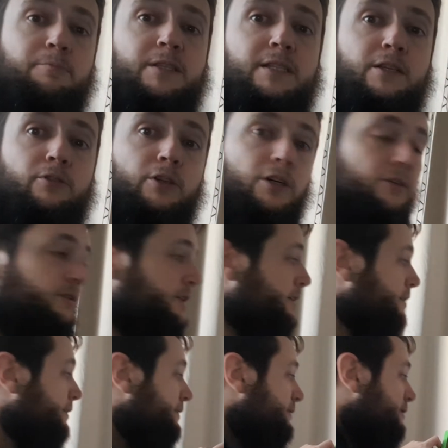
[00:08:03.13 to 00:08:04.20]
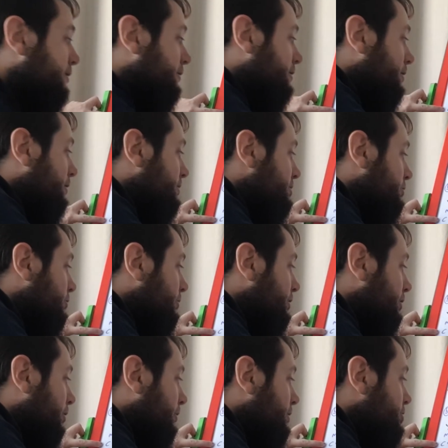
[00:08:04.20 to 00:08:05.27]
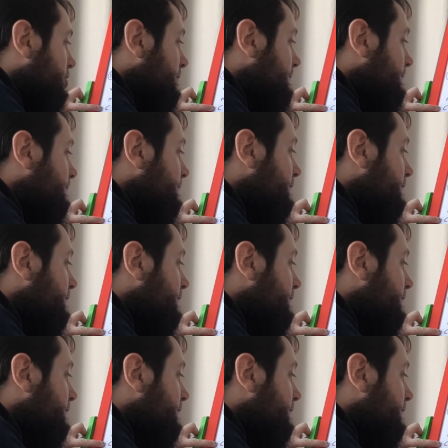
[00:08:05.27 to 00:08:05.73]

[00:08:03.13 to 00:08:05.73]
0, so it goes through the origin,